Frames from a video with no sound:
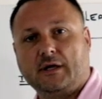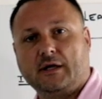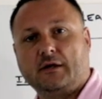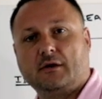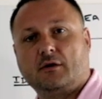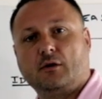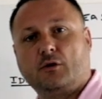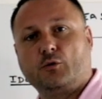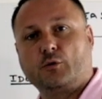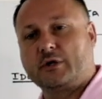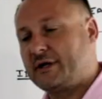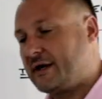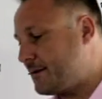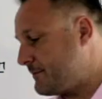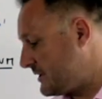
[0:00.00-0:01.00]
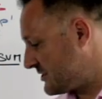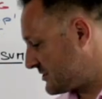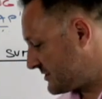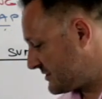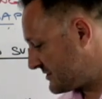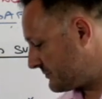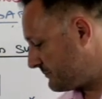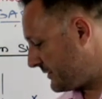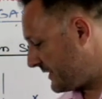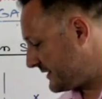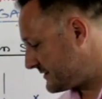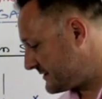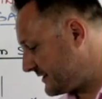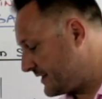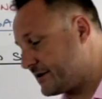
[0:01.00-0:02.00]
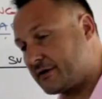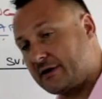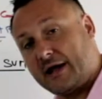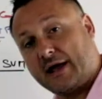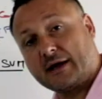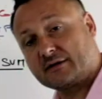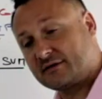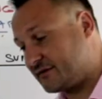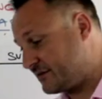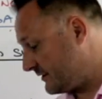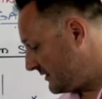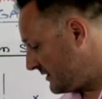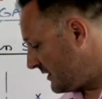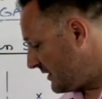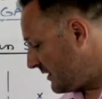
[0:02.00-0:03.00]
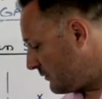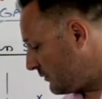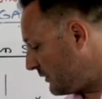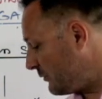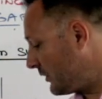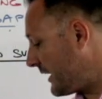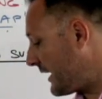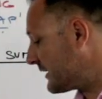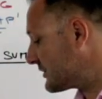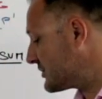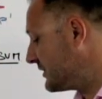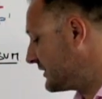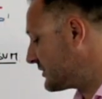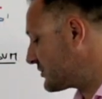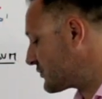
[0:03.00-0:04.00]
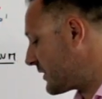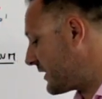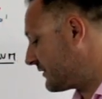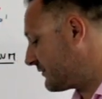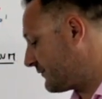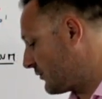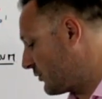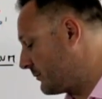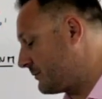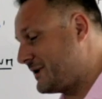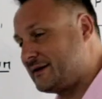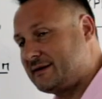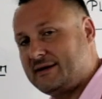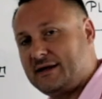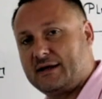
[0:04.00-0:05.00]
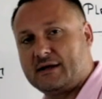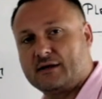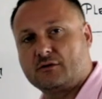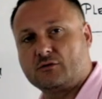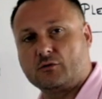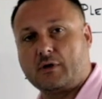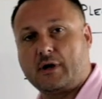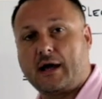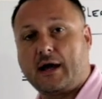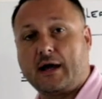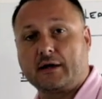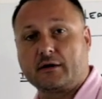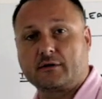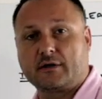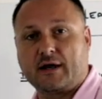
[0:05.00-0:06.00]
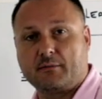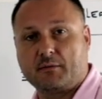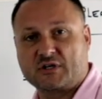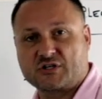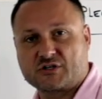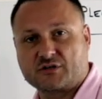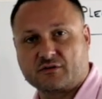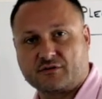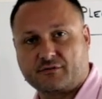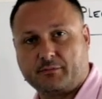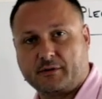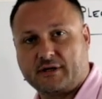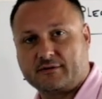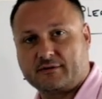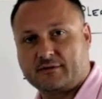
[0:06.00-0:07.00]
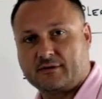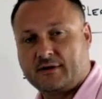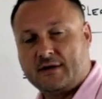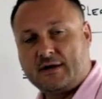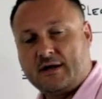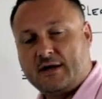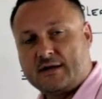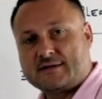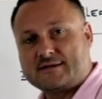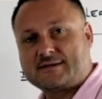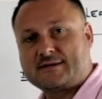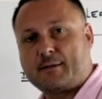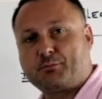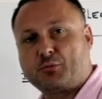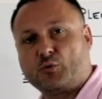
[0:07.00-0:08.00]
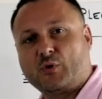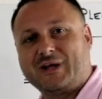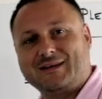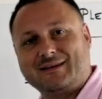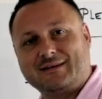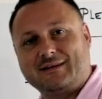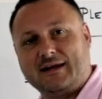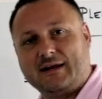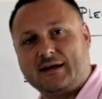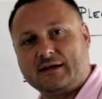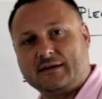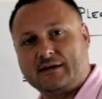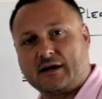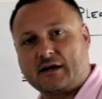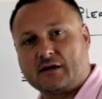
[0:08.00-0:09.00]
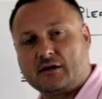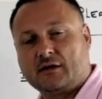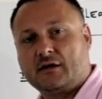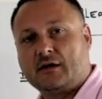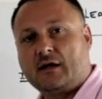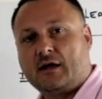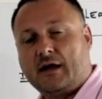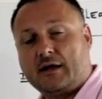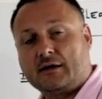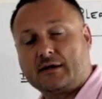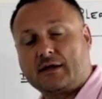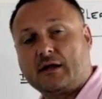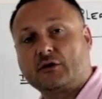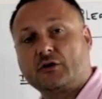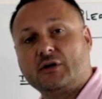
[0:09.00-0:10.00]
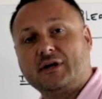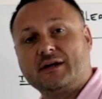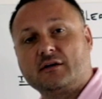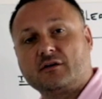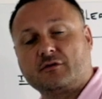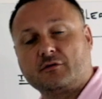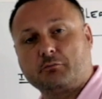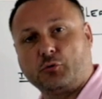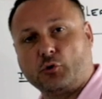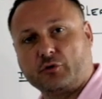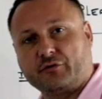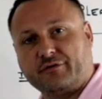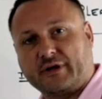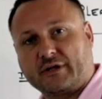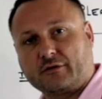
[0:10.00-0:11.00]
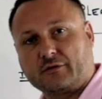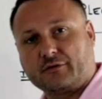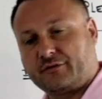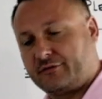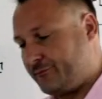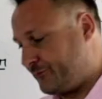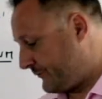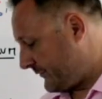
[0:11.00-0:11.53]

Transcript: in the lower dimension space here, x, we would actually transform that data to a higher dimensional space, separate the data there, and calculate the support vectors.